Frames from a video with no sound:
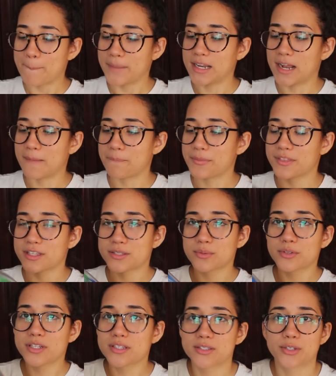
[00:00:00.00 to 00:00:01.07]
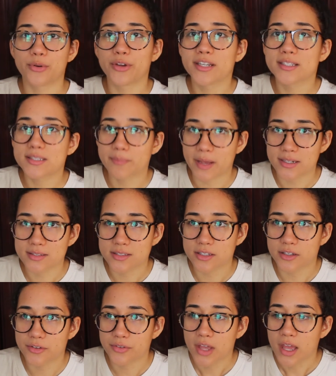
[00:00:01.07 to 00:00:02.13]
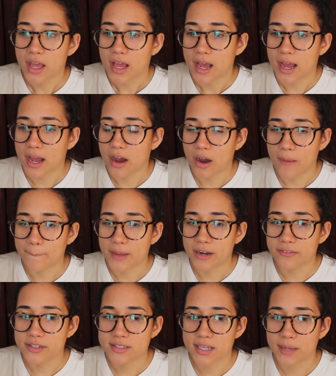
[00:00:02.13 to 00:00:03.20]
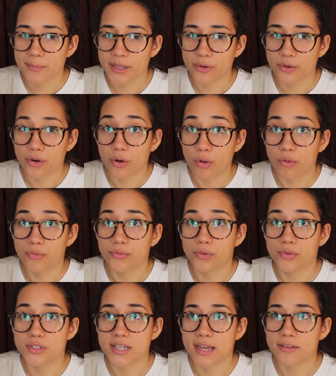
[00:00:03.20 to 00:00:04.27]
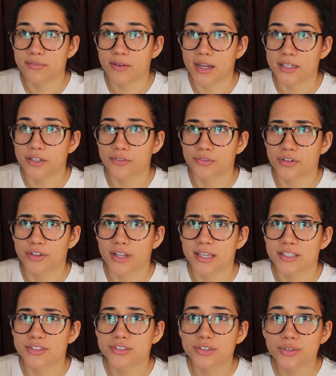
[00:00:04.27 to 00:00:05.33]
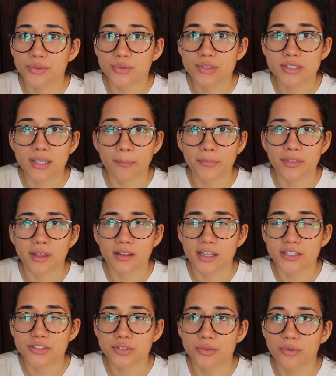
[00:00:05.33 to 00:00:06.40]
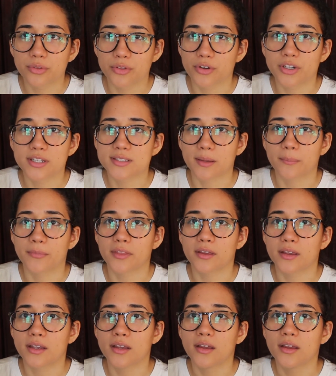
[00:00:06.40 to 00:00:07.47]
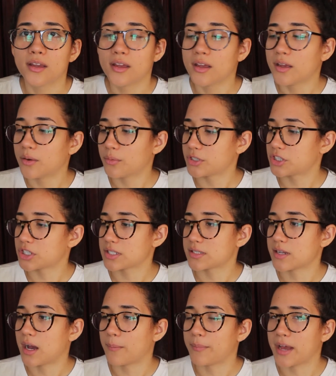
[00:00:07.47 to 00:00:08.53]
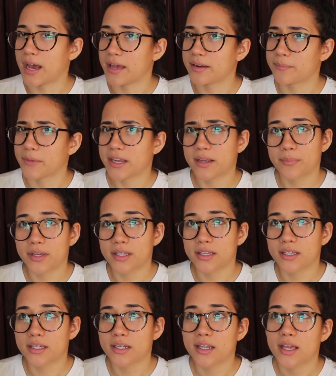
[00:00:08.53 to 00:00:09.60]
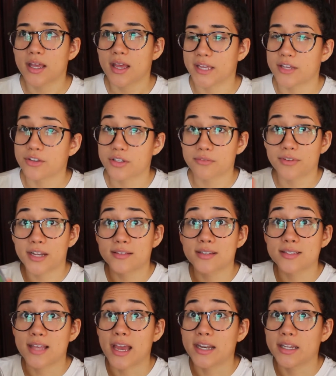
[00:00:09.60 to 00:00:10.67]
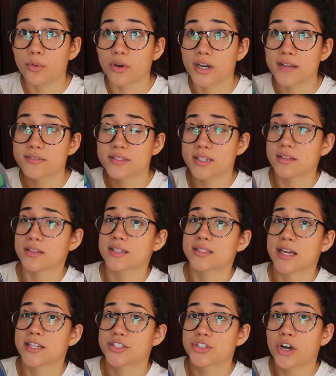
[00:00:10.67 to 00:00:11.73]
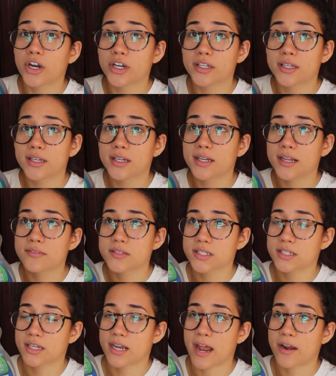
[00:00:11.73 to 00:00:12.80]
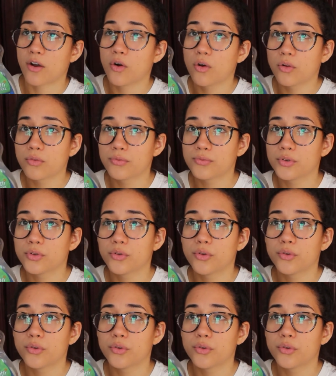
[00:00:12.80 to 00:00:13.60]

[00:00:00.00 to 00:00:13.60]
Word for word: but yeah, this one is so inexpensive. Um, every time I go to Whole Foods, I find it for like two something, like 230 something, which is not bad in my opinion. You can find this anywhere. I've seen this at Target, I've seen it at Whole Foods,